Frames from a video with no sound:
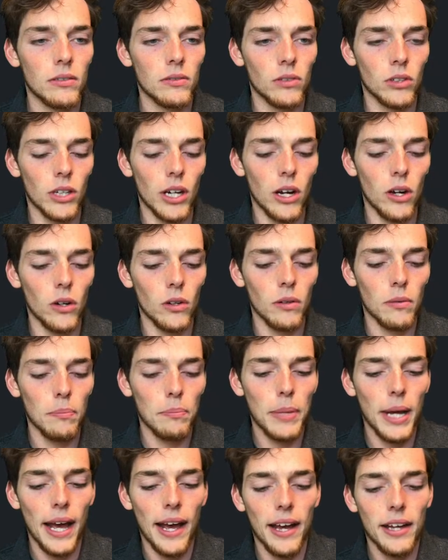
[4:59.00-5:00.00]
we'll go
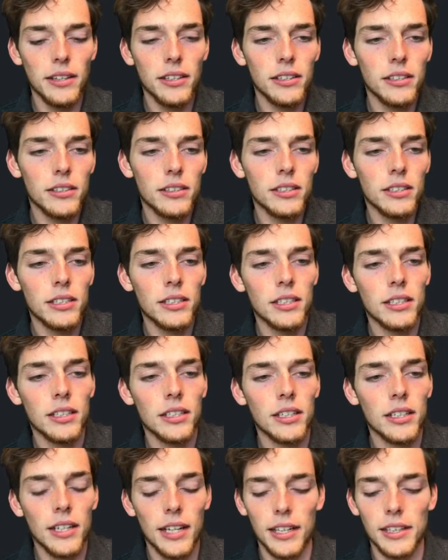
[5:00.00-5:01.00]
path,
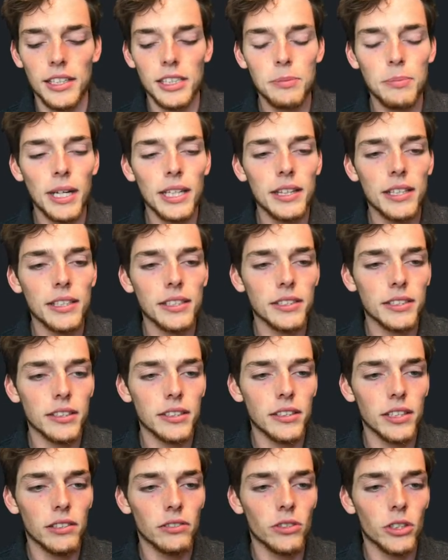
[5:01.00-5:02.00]
and let's make this
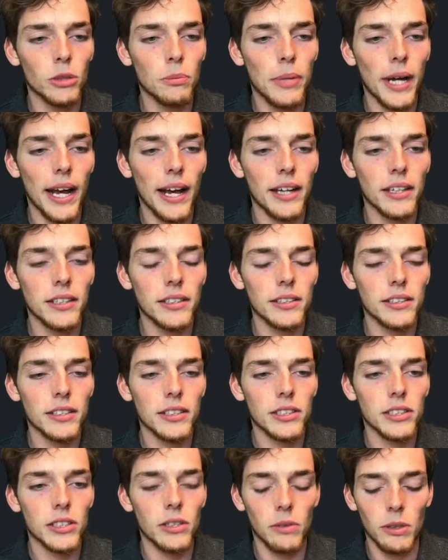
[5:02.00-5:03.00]
the root path
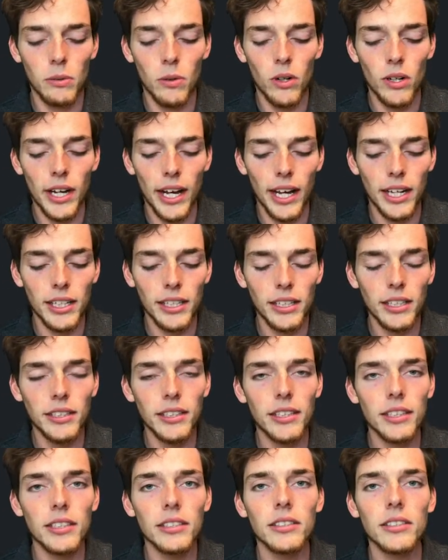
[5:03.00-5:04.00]
so we won't add
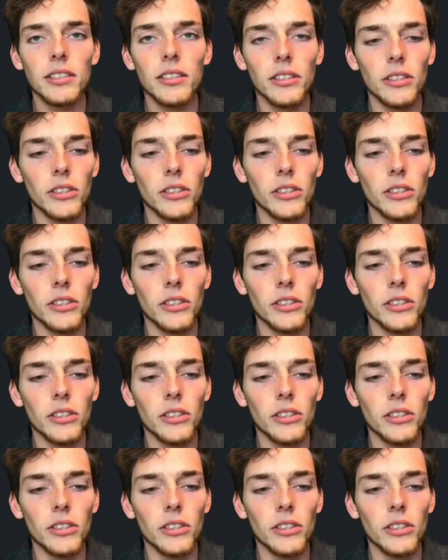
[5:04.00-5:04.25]
anything to